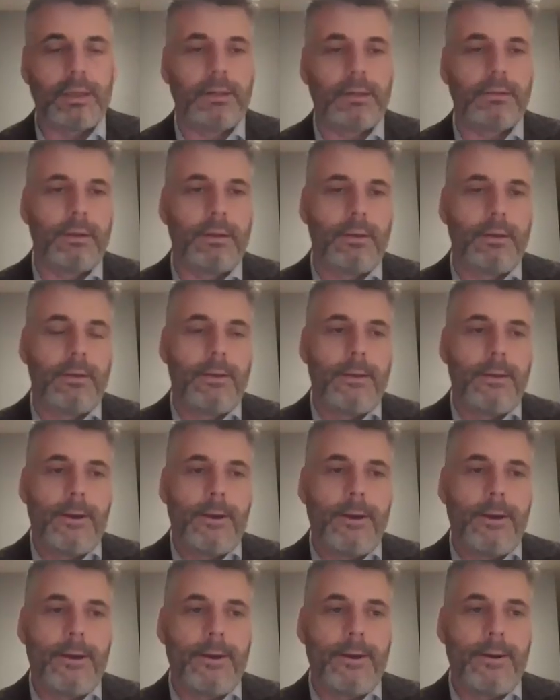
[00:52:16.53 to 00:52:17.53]
And
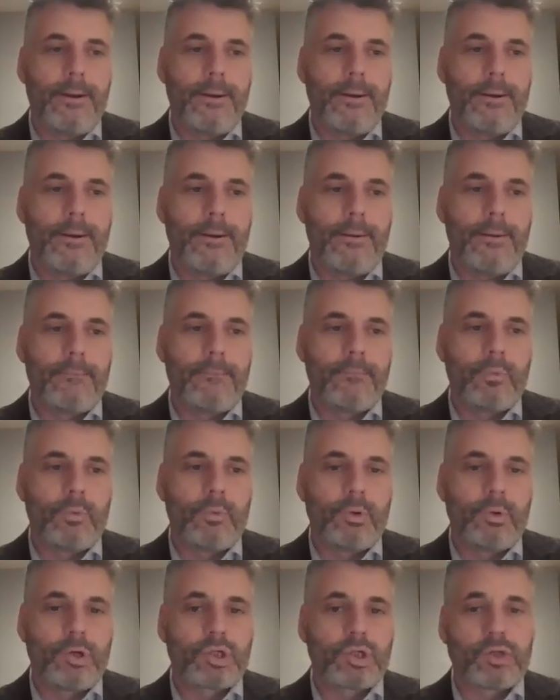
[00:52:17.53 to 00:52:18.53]

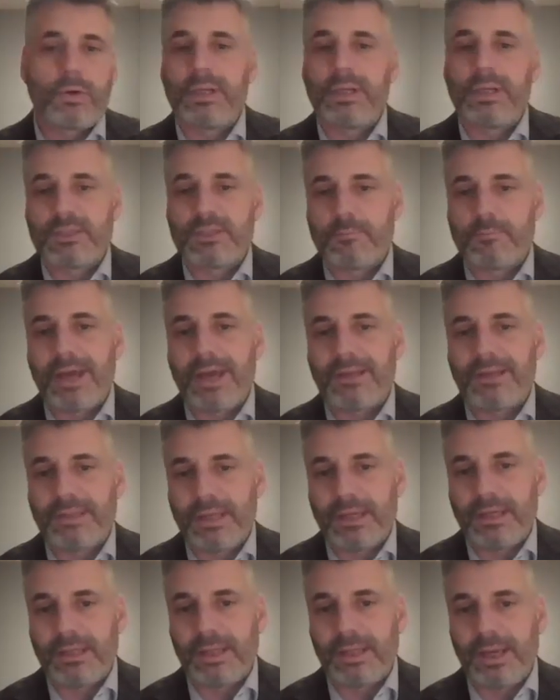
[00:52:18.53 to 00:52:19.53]
we're certainly
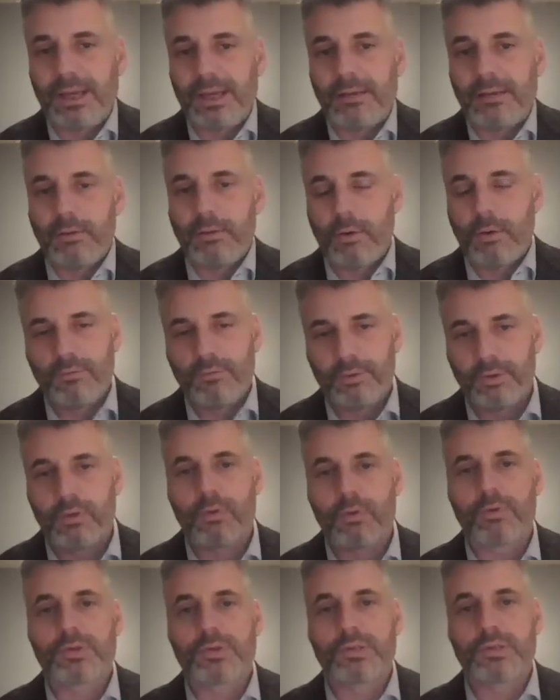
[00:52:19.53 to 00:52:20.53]
expecting that over
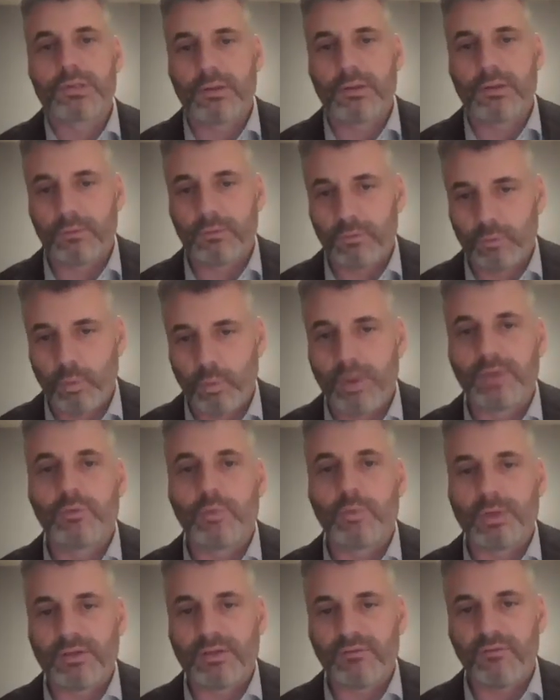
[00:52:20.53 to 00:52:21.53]
the course of the
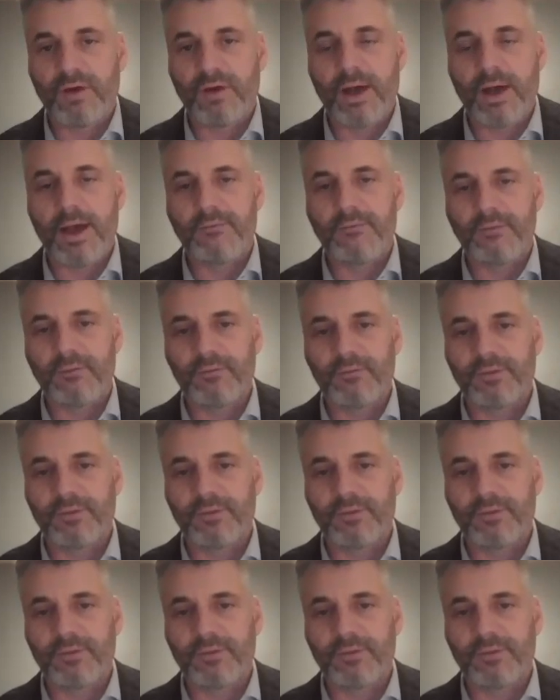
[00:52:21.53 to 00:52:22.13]
2025,